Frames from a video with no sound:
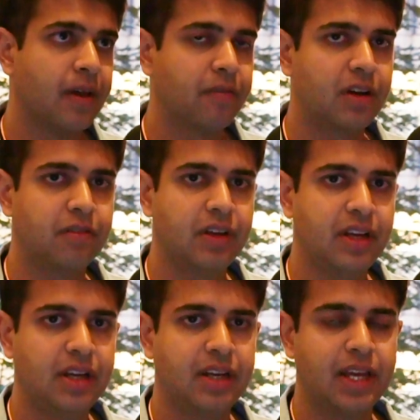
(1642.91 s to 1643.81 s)
where
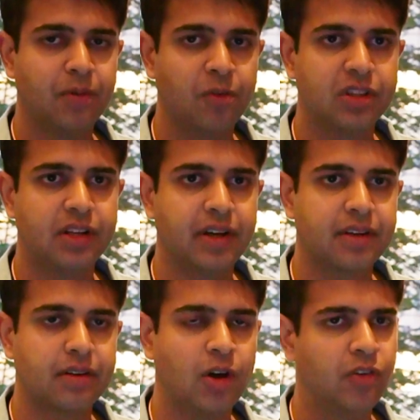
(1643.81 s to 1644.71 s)
we came up with the
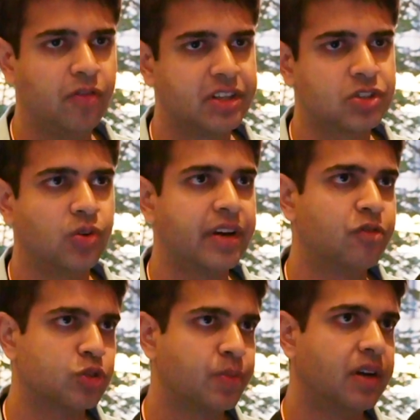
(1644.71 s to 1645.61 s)
like novel ways to do
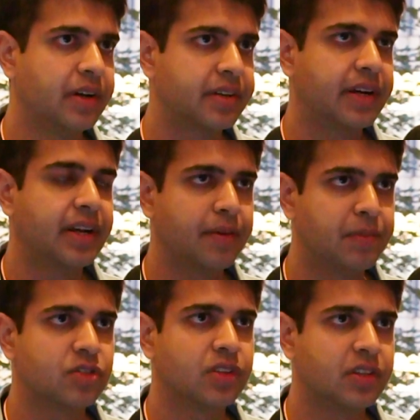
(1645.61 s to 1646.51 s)
reinforcement learning training, a
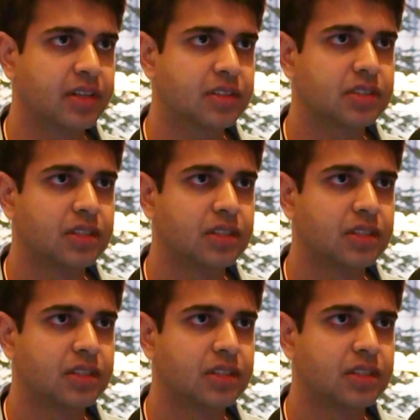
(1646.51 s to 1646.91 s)
bunch of other things.